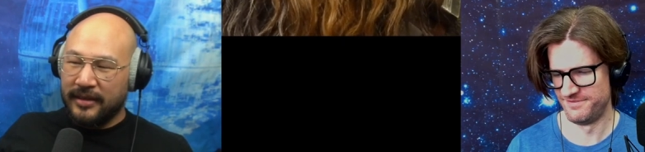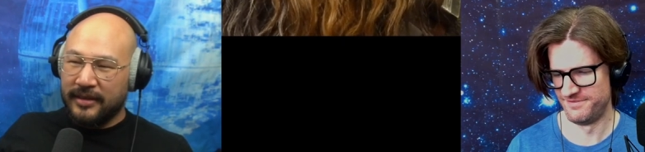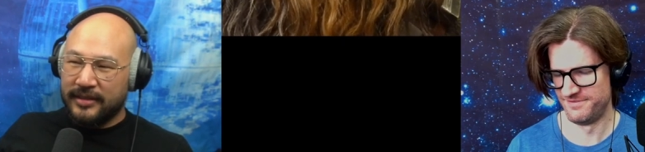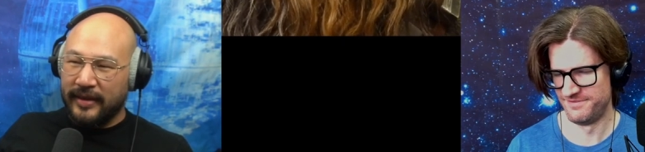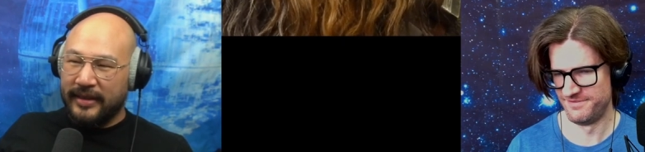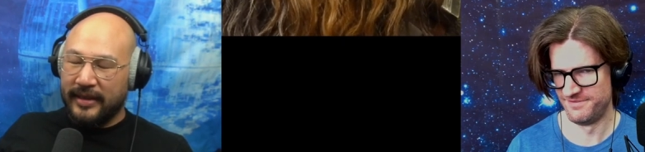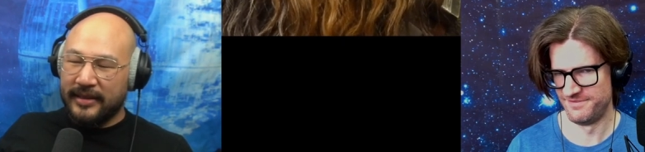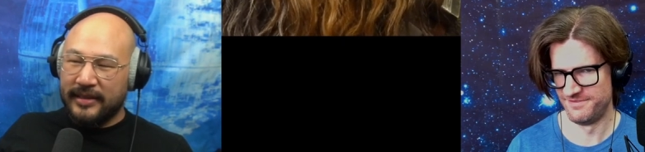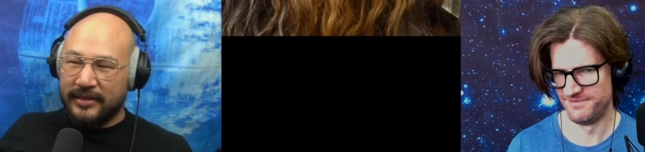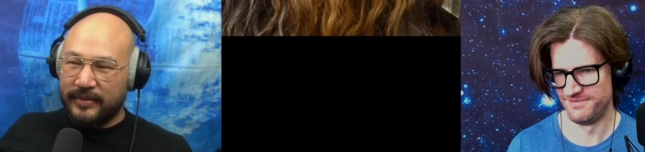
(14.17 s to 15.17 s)
Speaker 1: So I think
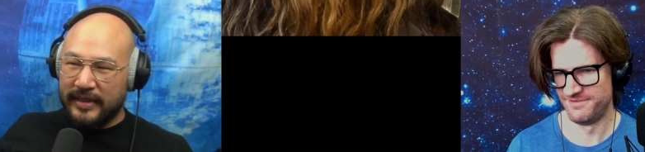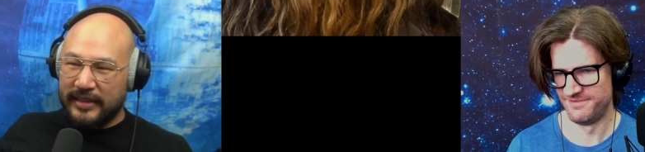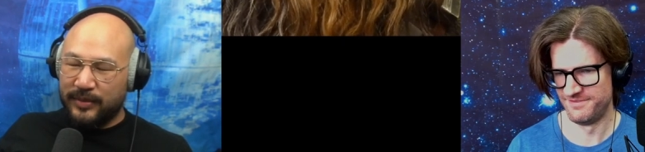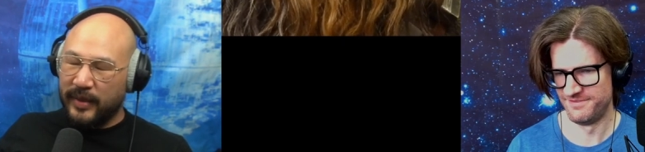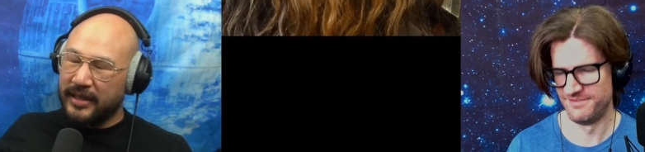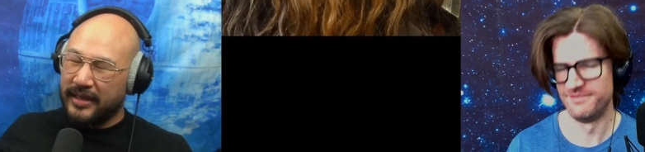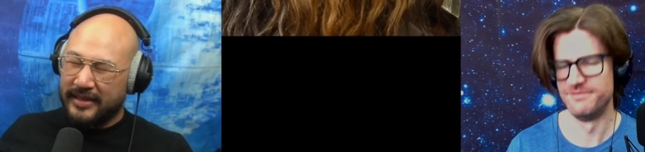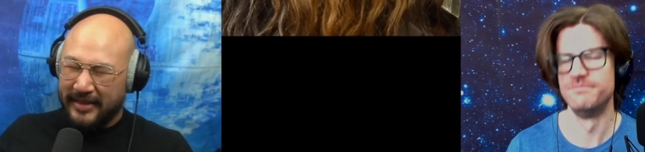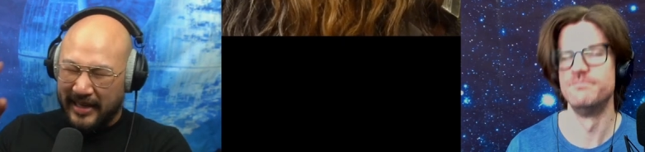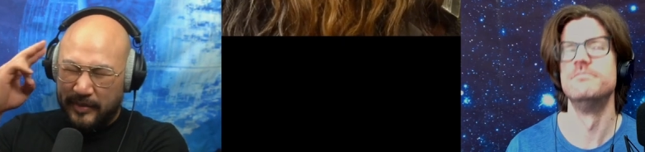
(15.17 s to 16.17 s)
this was because
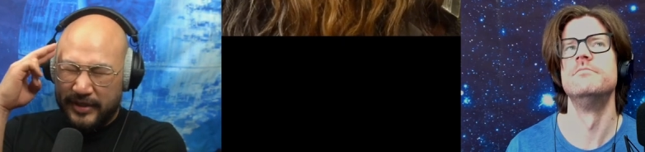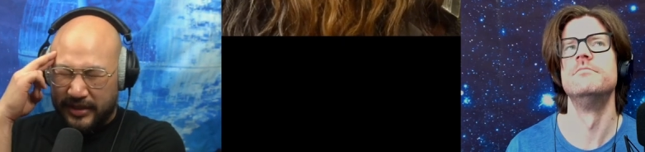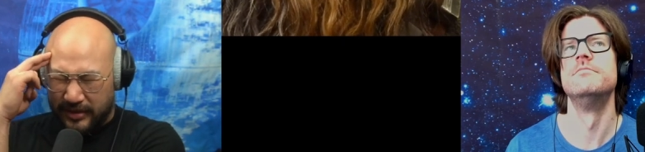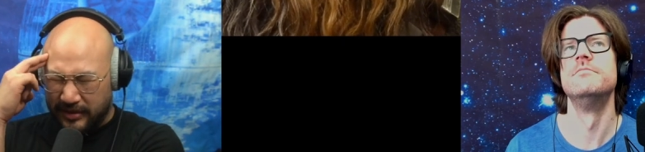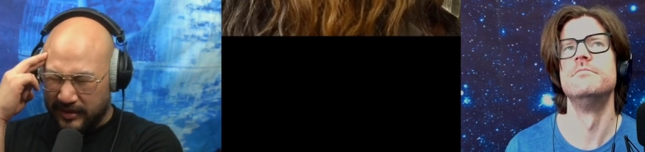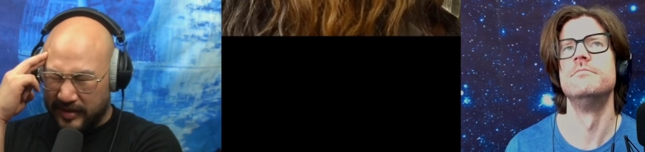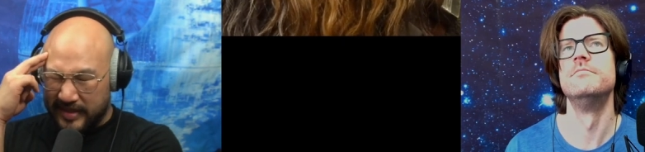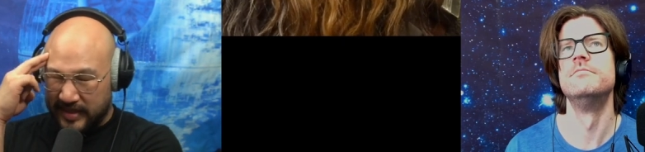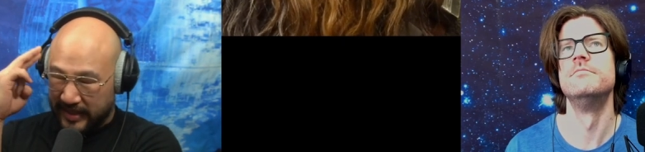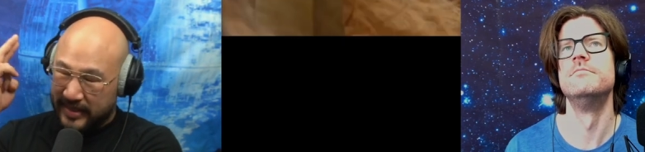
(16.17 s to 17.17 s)
in episode
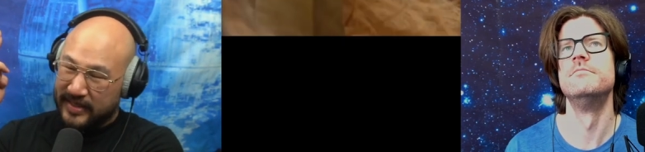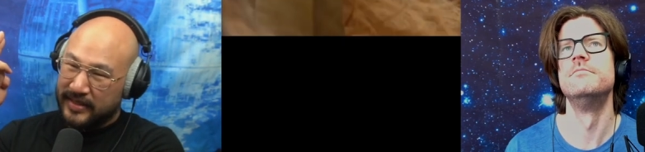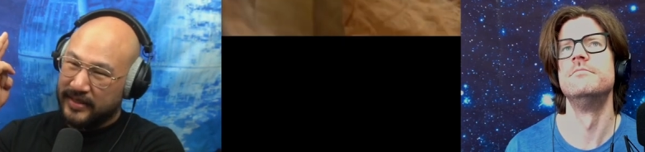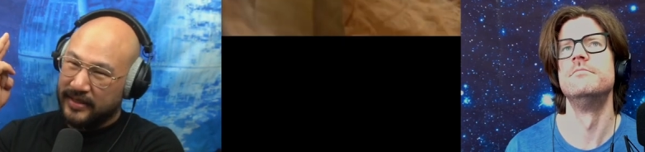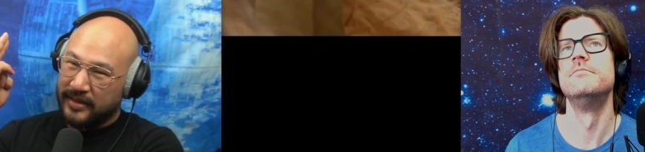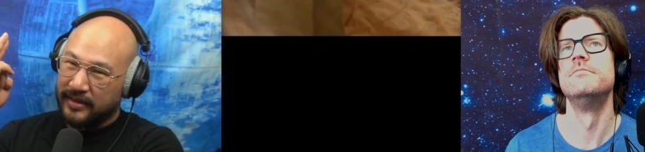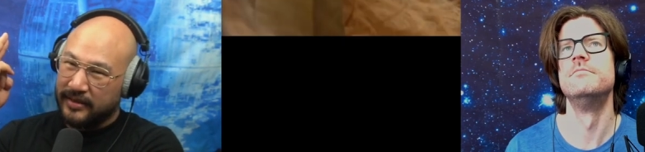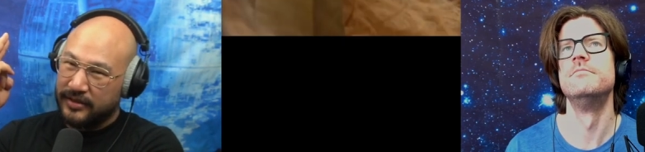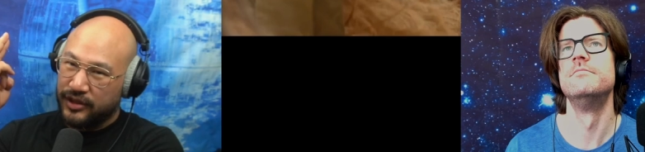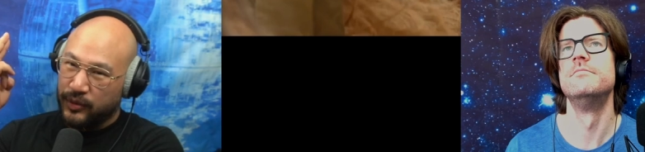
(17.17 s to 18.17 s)
six,
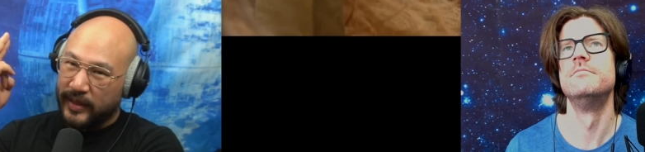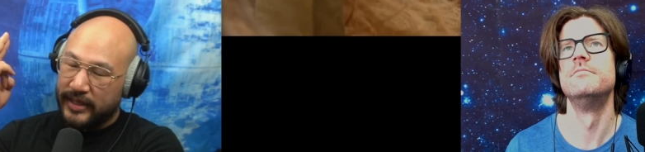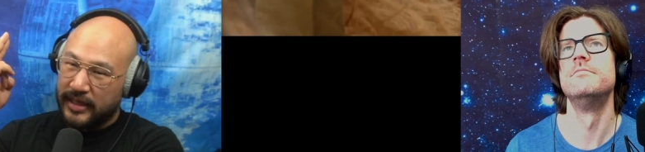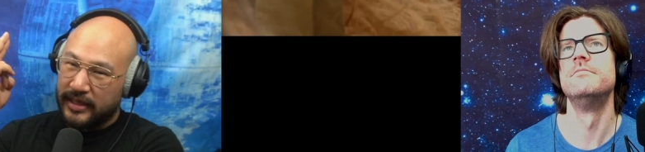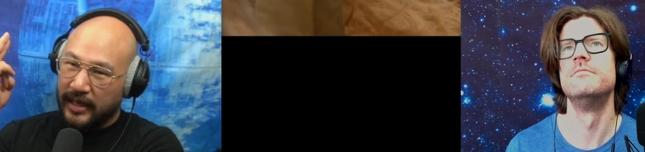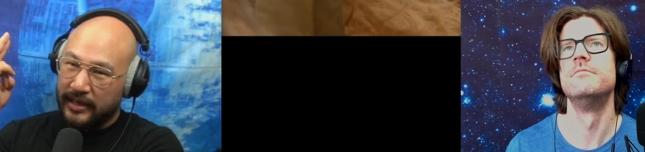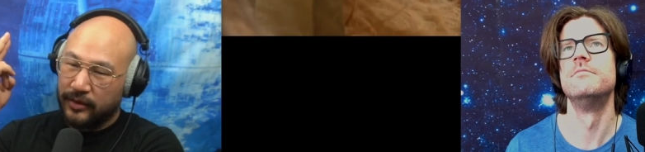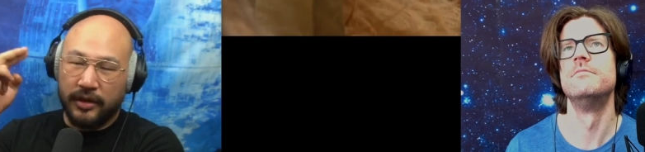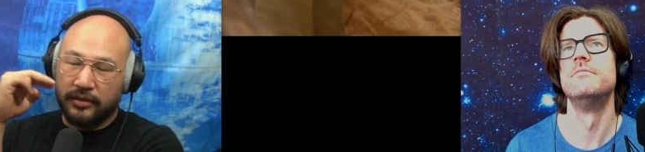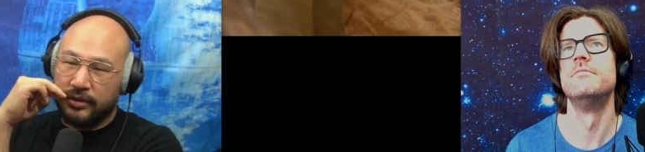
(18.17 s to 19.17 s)
Chewie did not. Oh
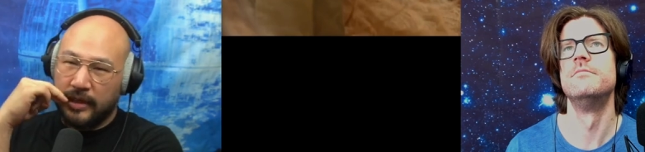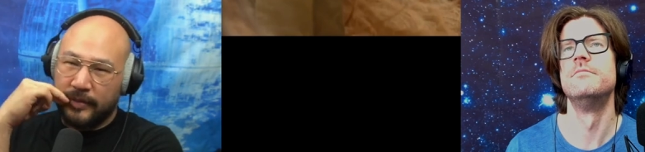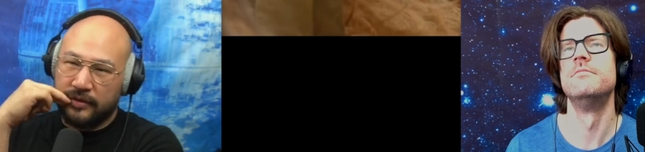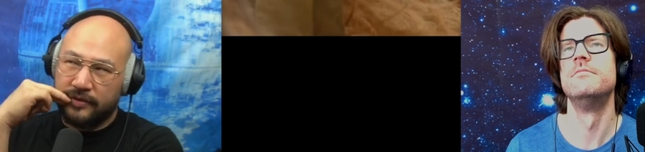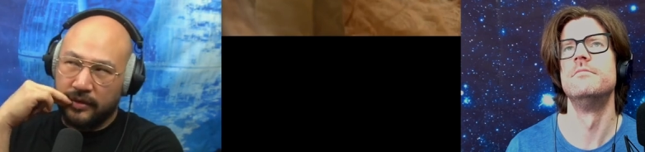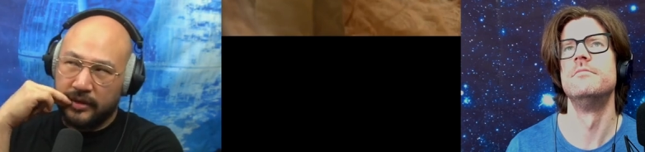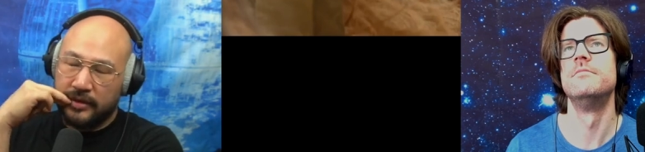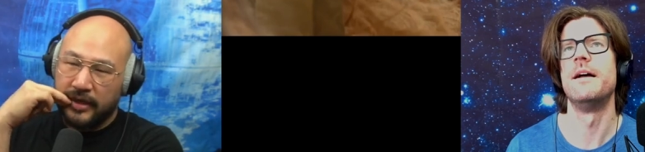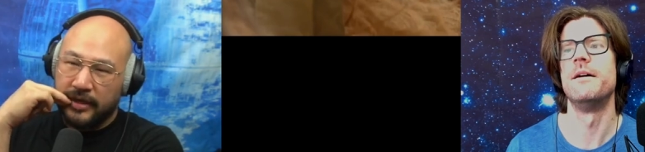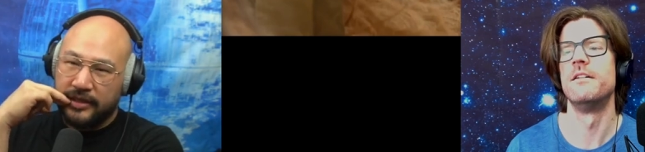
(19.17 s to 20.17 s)
no, episode four. Uh, episode